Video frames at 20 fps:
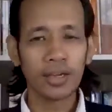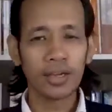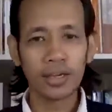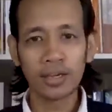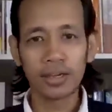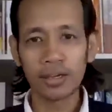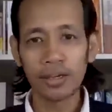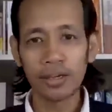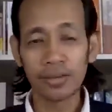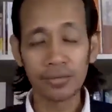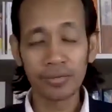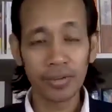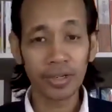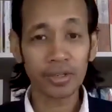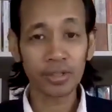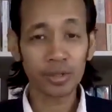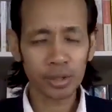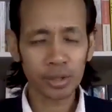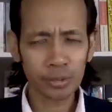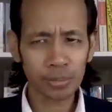uh, in
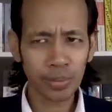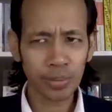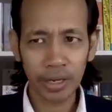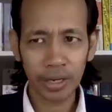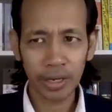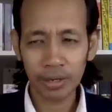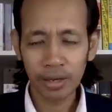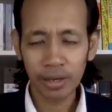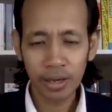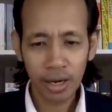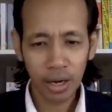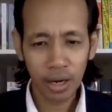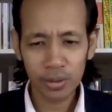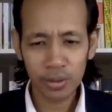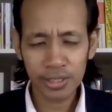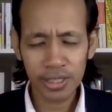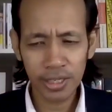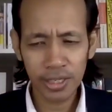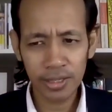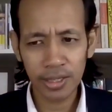retrospect, I
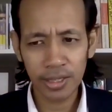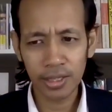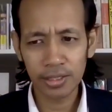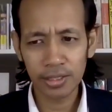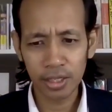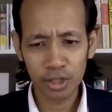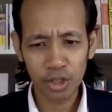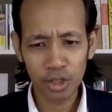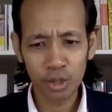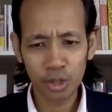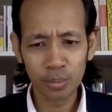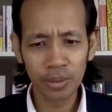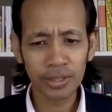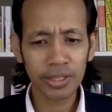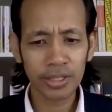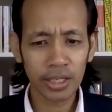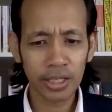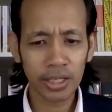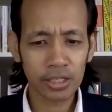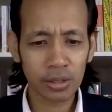would say that the
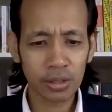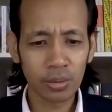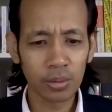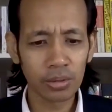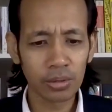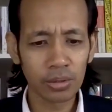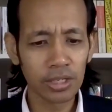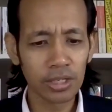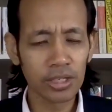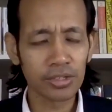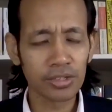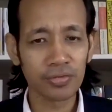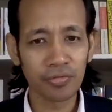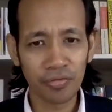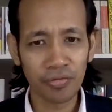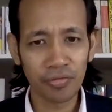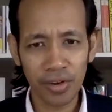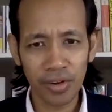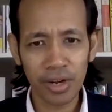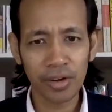human touch is
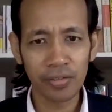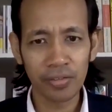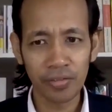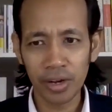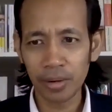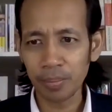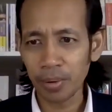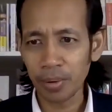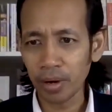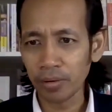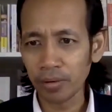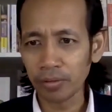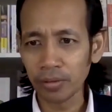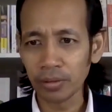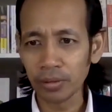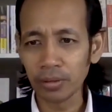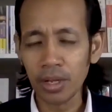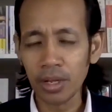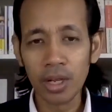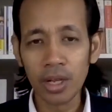very, very
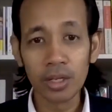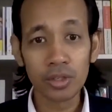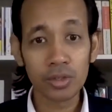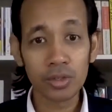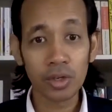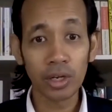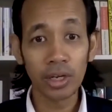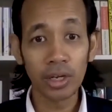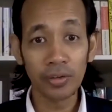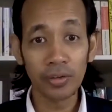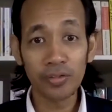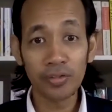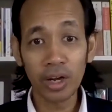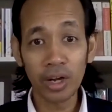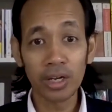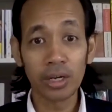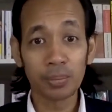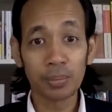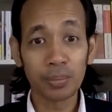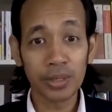powerful. So if
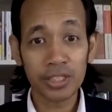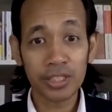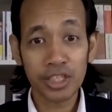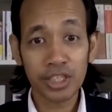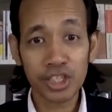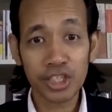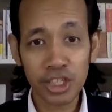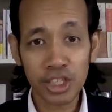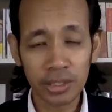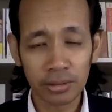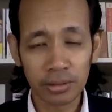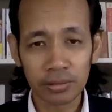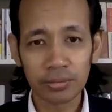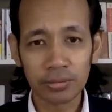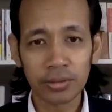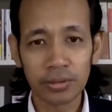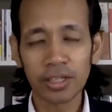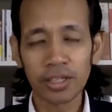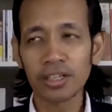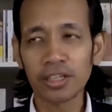you're in a position,
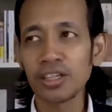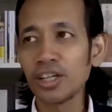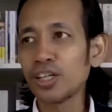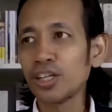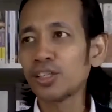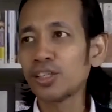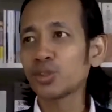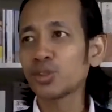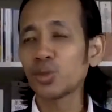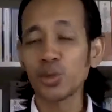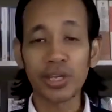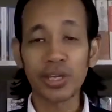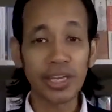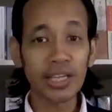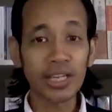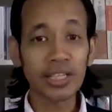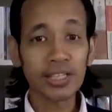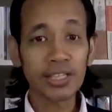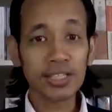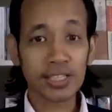yeah, to
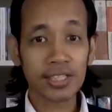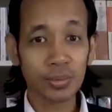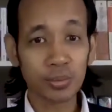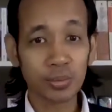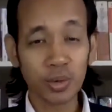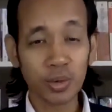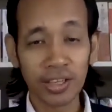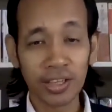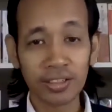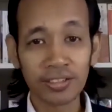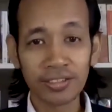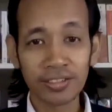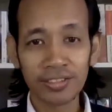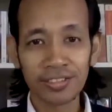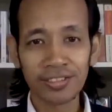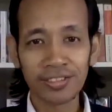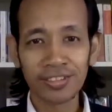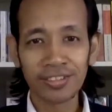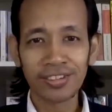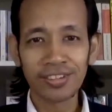heal someone
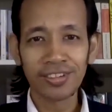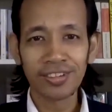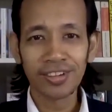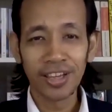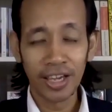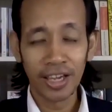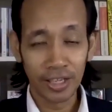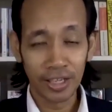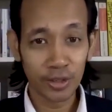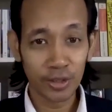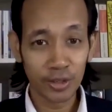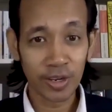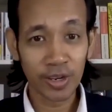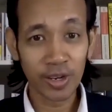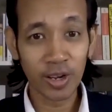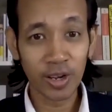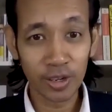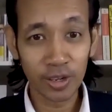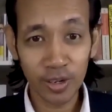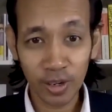and you're
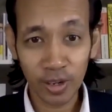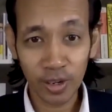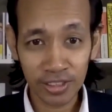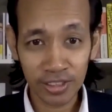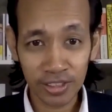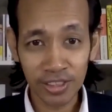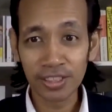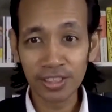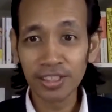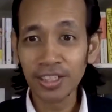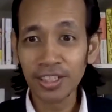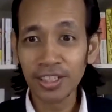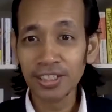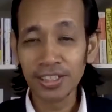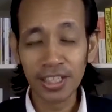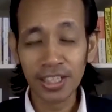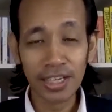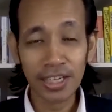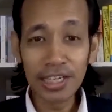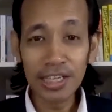not a doctor,
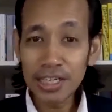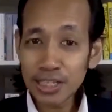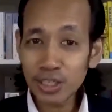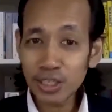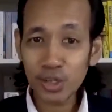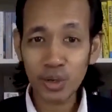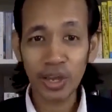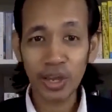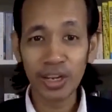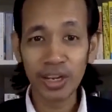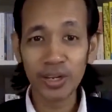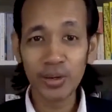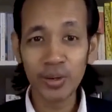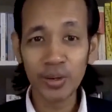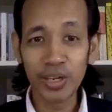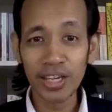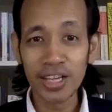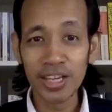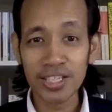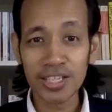the least you can do
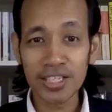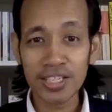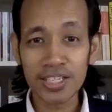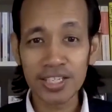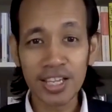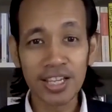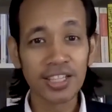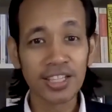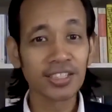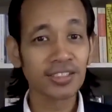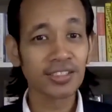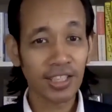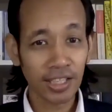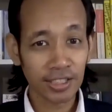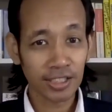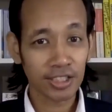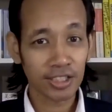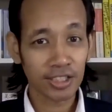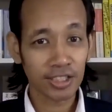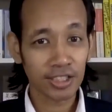is
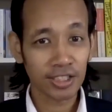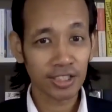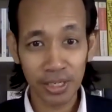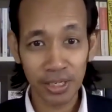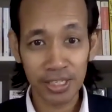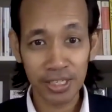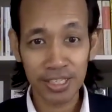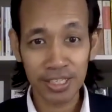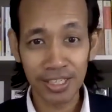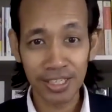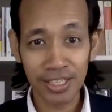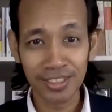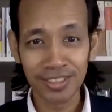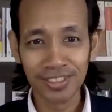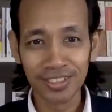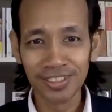touch the person.